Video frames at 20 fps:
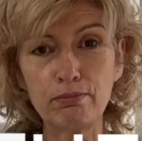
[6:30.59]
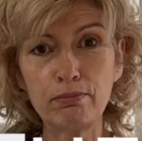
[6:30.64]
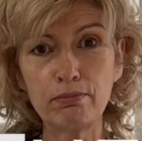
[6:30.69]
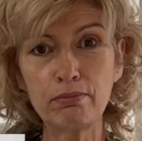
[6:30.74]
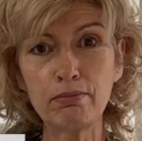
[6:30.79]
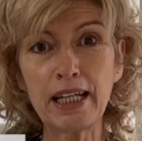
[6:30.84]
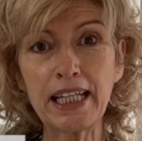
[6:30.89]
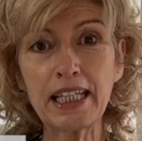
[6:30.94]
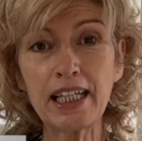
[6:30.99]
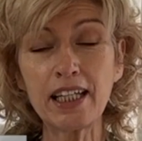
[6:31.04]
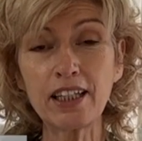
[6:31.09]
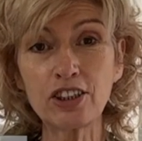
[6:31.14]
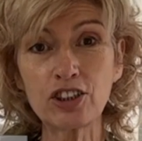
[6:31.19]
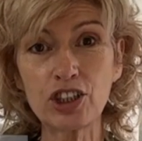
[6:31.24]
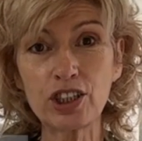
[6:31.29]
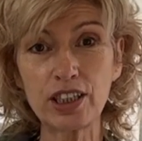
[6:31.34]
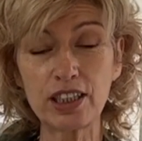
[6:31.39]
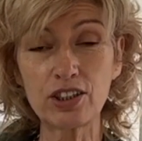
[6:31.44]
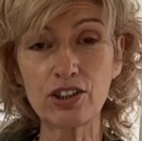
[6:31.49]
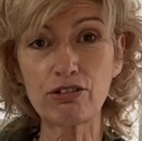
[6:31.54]
Making a
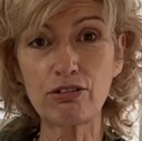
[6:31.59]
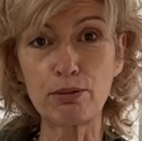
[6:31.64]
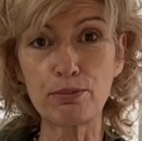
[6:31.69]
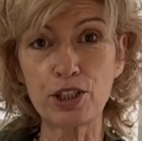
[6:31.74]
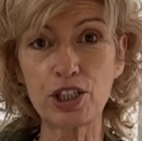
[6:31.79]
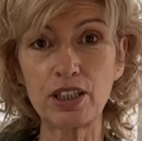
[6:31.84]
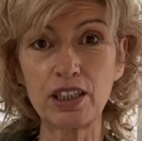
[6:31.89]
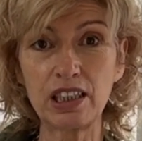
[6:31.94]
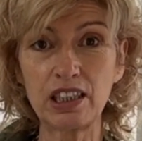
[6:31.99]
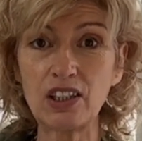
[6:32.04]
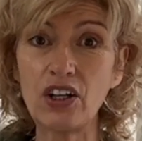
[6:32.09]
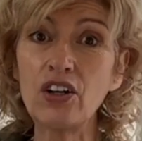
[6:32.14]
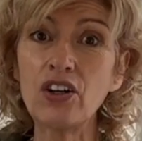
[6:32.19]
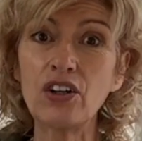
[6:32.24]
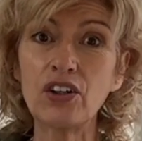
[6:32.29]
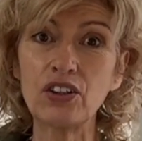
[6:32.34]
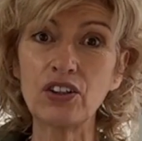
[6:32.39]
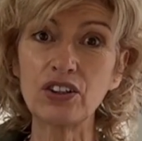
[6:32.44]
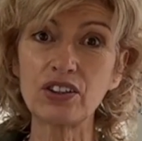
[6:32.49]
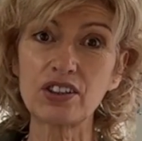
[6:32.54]
transcription in
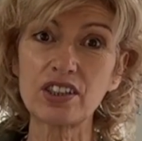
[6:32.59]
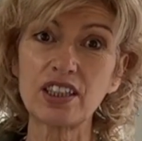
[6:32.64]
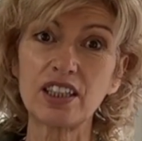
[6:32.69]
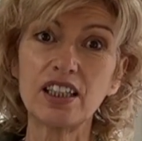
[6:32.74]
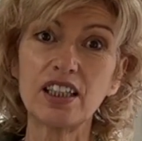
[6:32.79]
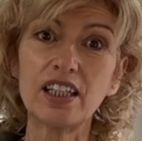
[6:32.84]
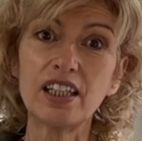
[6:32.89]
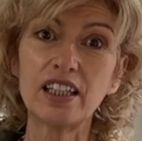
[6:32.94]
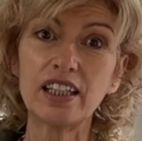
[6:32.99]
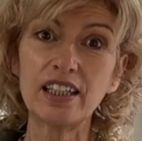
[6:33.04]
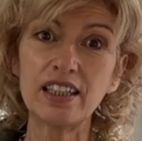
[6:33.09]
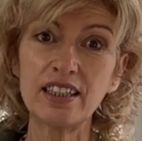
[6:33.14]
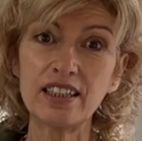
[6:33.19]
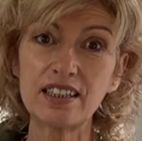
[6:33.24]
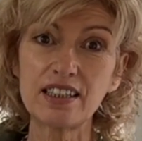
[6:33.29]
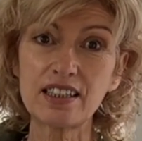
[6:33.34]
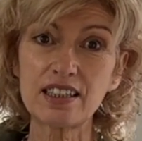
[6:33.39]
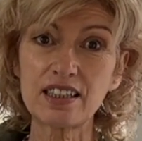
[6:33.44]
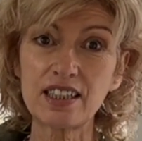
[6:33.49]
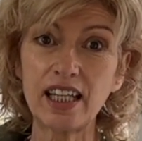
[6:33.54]
art
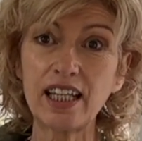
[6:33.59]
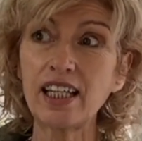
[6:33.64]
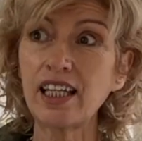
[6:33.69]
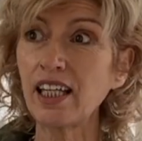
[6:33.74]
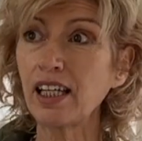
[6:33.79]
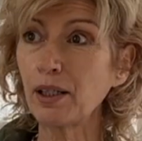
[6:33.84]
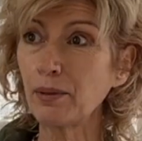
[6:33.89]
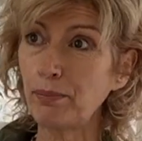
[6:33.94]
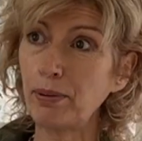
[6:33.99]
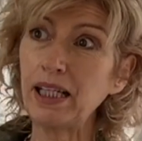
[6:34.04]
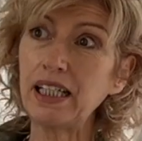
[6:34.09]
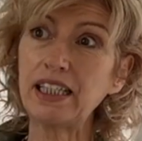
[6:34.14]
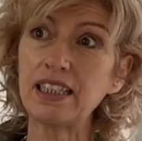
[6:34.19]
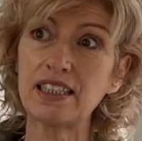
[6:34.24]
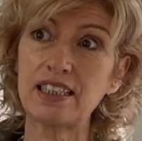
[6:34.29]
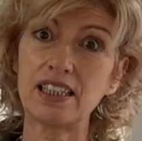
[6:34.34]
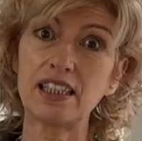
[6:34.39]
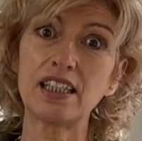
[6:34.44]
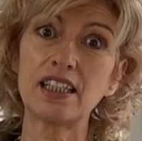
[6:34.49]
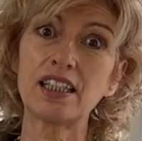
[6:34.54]
is taking a
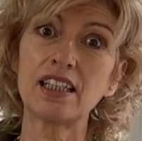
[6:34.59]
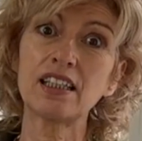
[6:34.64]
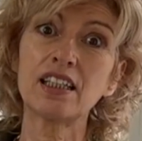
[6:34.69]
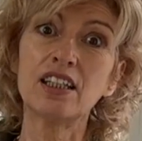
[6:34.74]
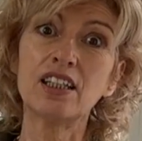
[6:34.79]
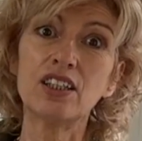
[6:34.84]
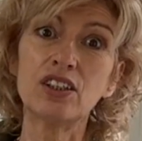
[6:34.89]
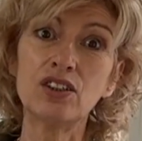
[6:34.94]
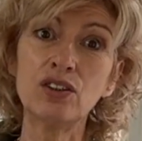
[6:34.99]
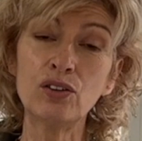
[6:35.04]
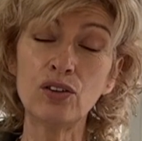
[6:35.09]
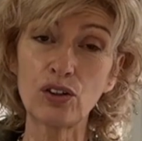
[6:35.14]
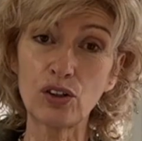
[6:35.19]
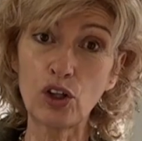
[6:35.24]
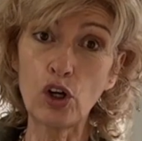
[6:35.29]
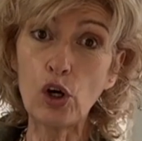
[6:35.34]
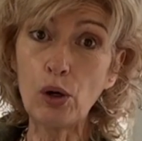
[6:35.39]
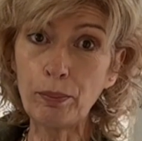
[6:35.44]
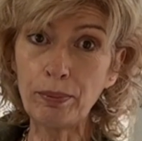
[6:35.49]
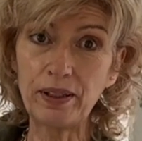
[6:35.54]
painting, not
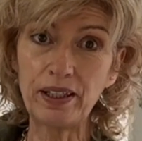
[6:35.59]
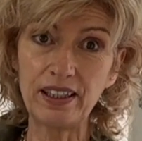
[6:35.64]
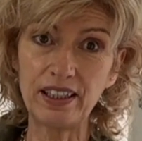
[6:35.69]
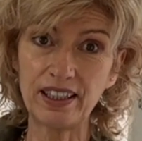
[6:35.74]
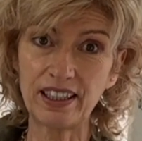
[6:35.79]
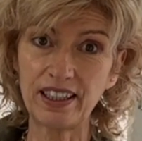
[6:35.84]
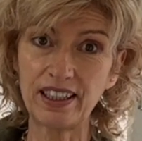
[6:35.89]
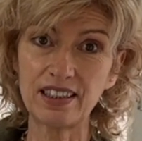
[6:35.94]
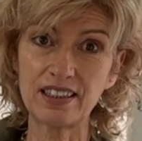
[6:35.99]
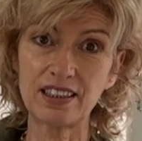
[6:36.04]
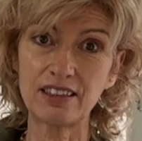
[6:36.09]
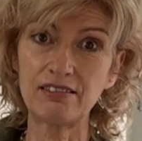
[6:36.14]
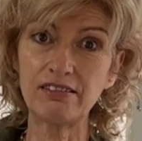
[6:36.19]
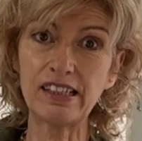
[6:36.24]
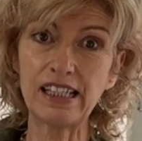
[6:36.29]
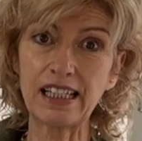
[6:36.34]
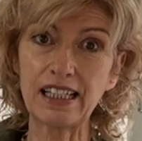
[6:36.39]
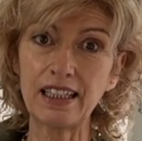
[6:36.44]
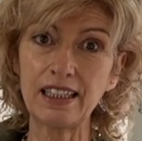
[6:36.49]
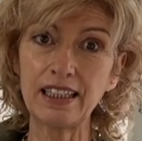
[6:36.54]
copying it
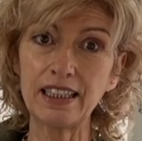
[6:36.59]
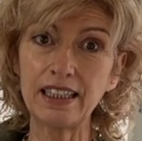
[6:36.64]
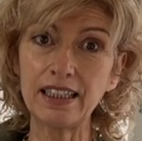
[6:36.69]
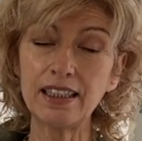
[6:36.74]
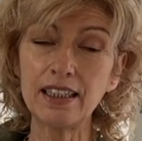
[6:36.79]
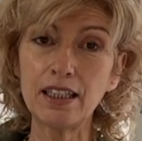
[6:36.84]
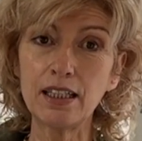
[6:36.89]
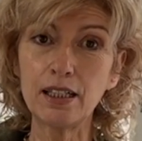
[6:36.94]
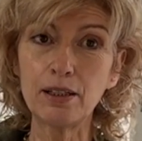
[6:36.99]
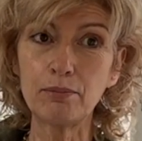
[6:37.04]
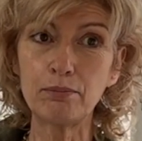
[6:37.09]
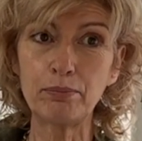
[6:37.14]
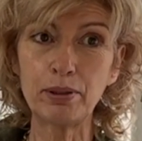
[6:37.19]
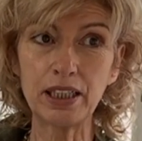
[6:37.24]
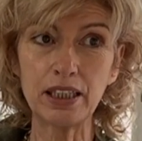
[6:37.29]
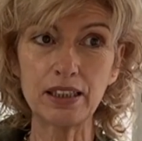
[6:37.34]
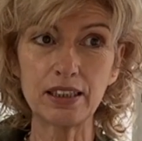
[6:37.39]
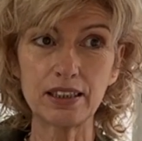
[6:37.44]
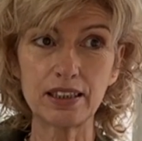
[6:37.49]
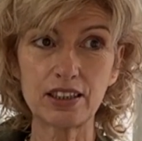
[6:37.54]
directly,
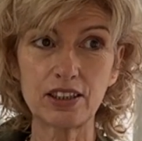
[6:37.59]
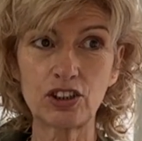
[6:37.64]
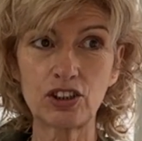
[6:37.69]
but